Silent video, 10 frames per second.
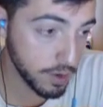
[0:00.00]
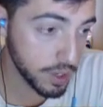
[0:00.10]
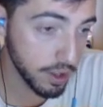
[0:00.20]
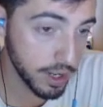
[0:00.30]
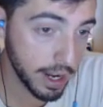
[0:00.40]
of
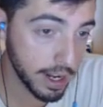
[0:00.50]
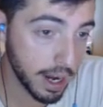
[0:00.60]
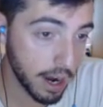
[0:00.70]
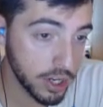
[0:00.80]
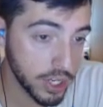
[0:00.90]
utility AD
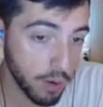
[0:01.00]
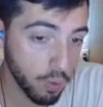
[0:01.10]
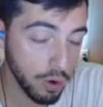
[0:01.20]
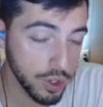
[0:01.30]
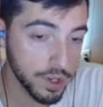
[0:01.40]
carries at
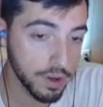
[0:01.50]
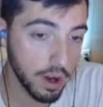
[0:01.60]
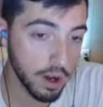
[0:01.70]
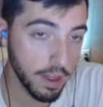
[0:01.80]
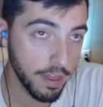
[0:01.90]
Worlds uh,